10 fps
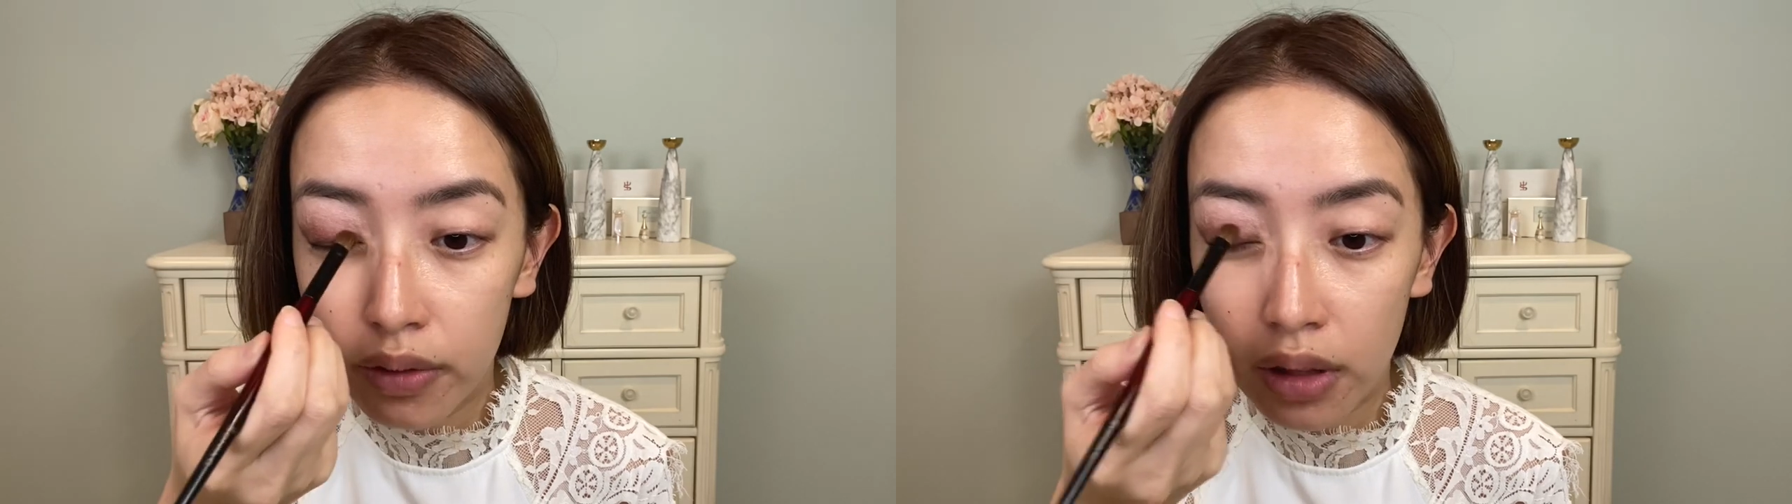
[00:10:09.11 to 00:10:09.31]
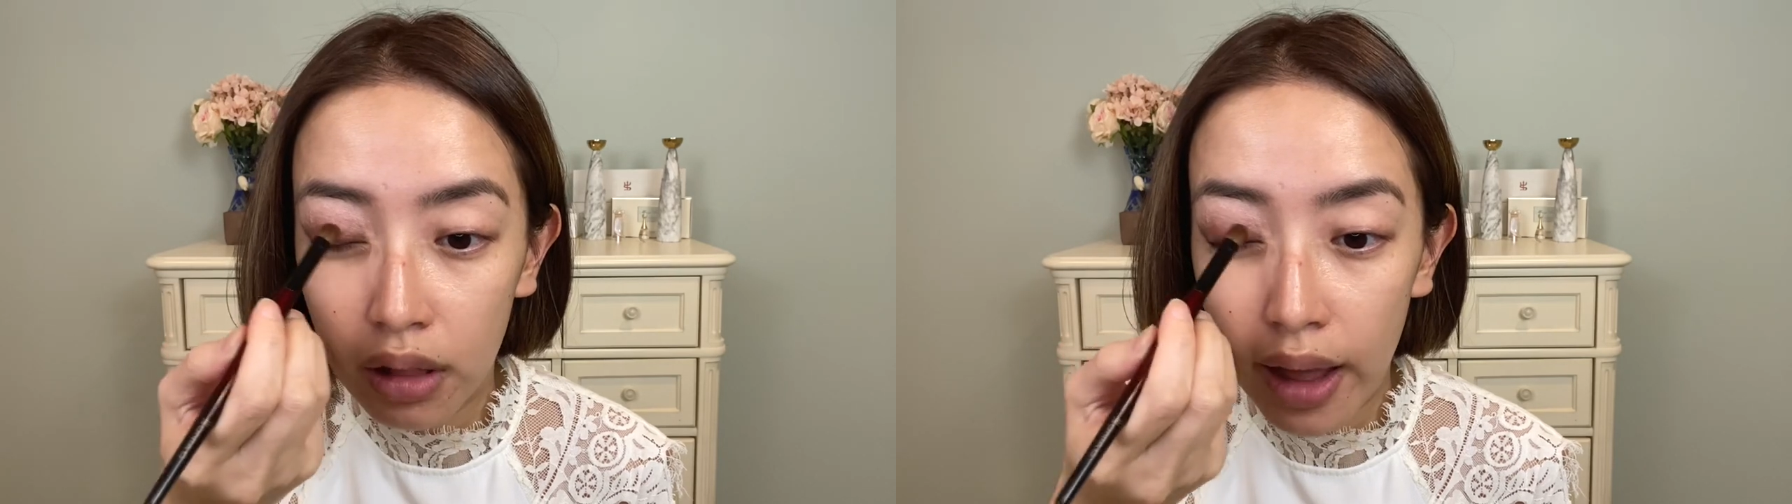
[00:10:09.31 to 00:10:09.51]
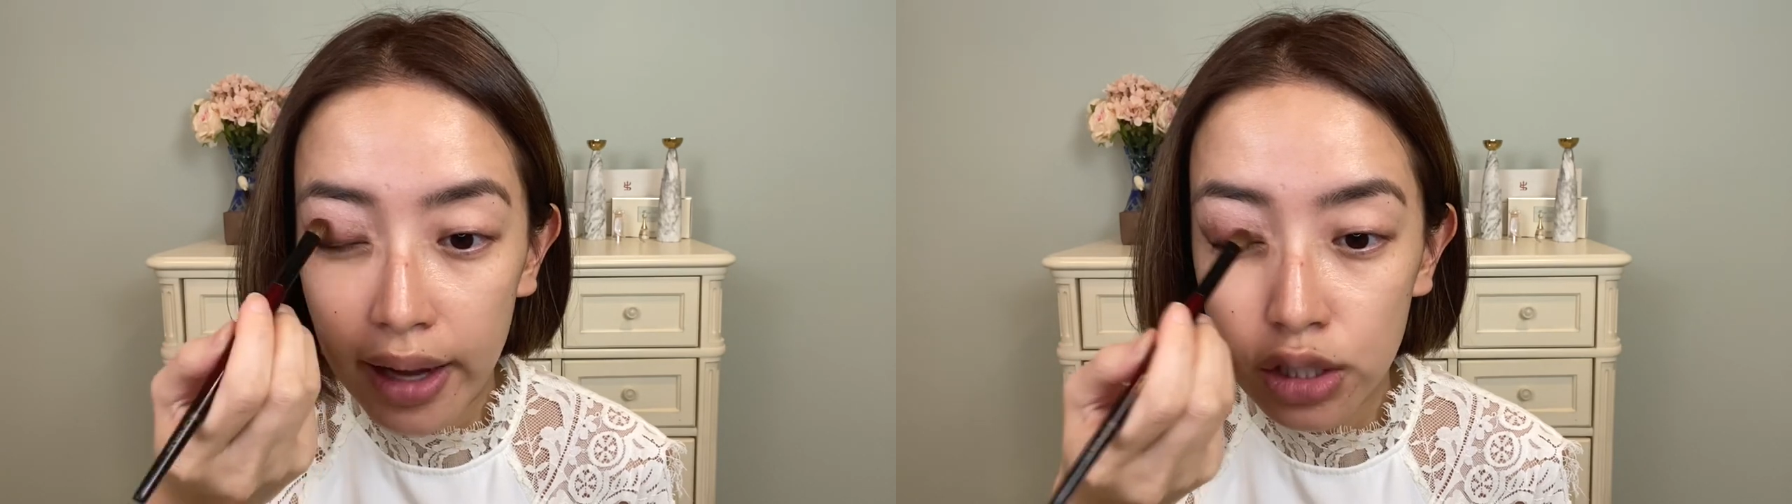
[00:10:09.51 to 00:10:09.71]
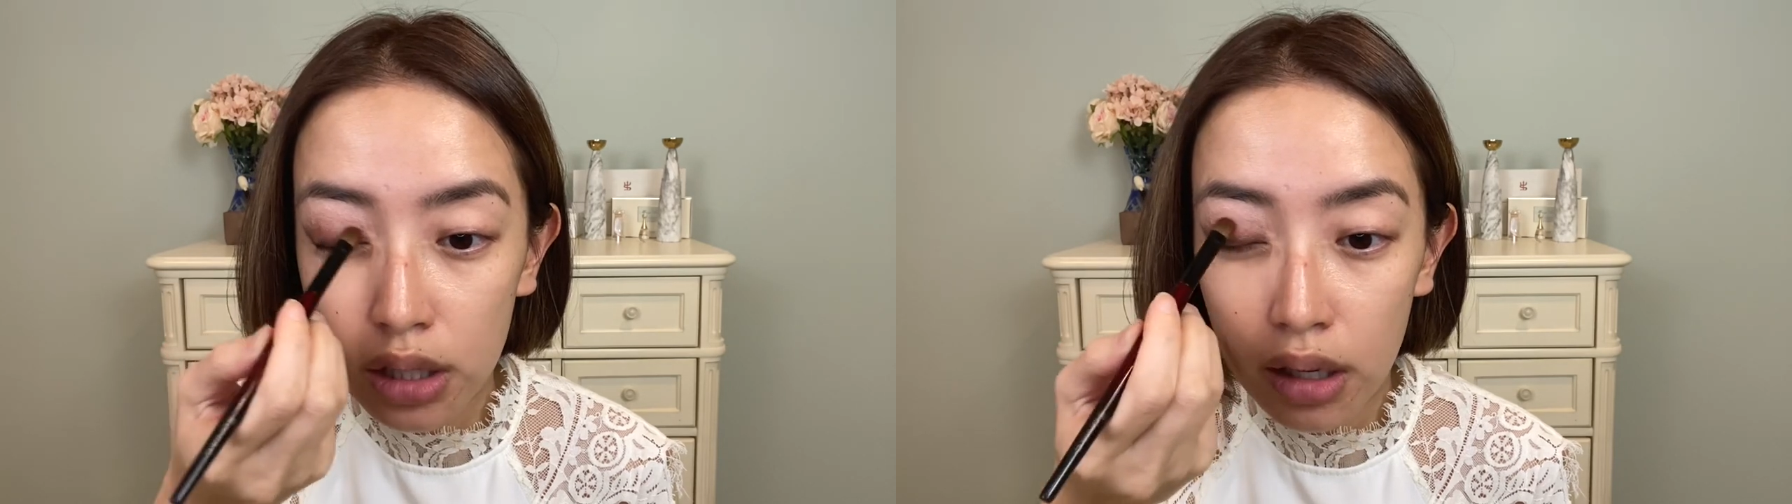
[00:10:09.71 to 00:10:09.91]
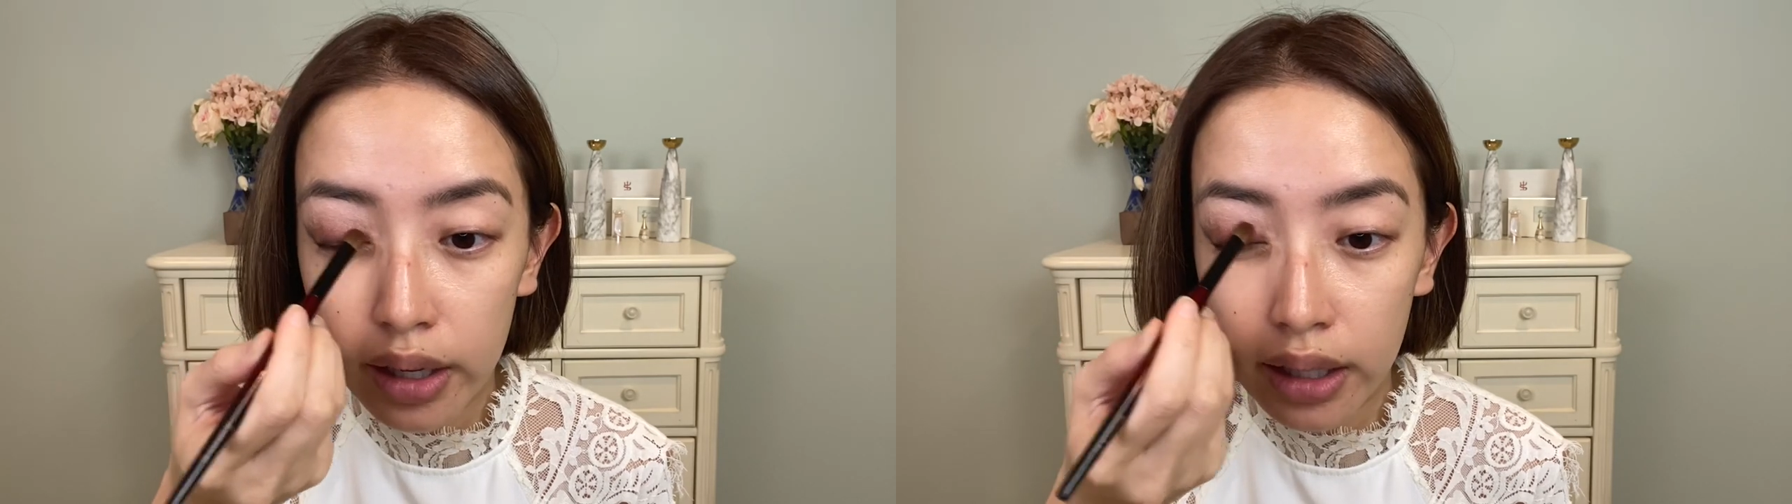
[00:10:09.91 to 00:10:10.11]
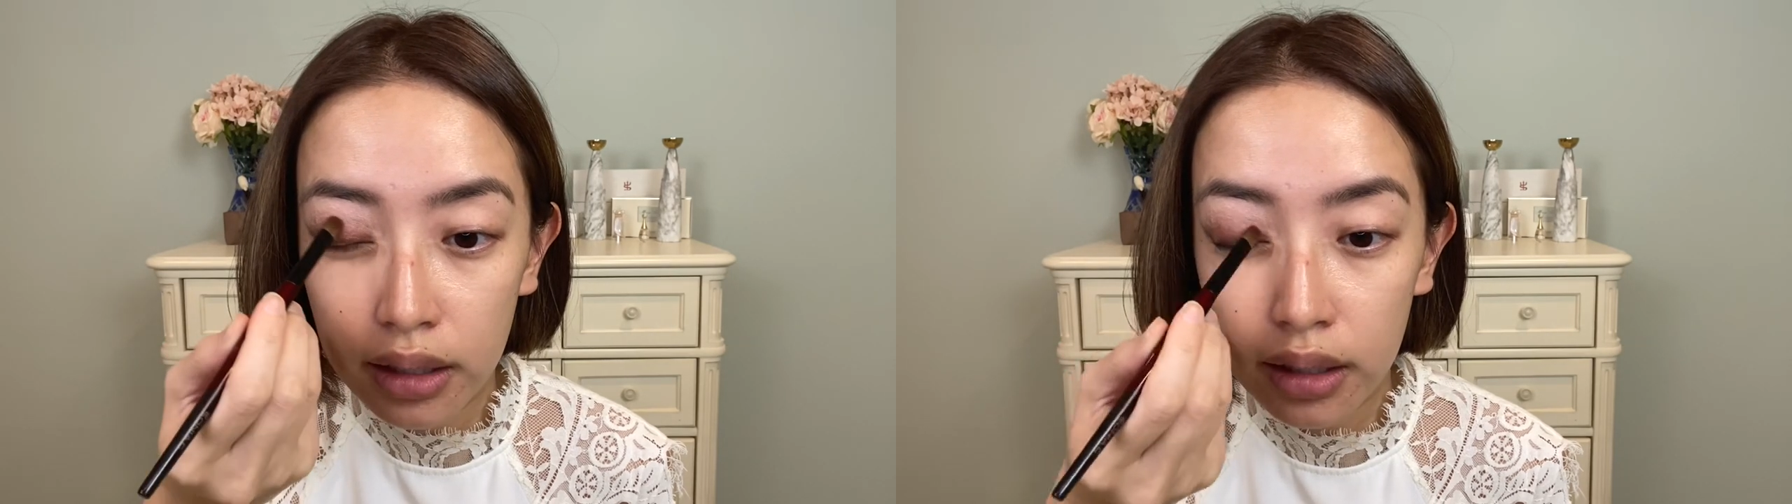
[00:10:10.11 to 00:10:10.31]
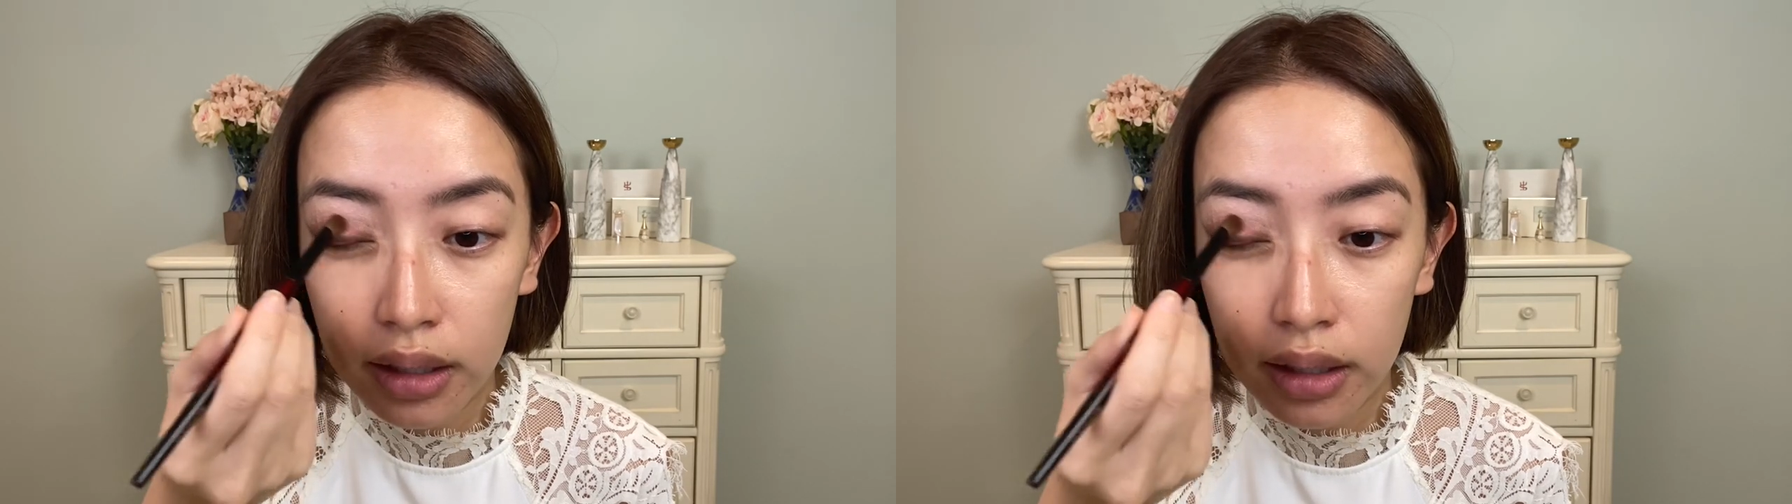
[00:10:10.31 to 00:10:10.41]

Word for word: the lash line.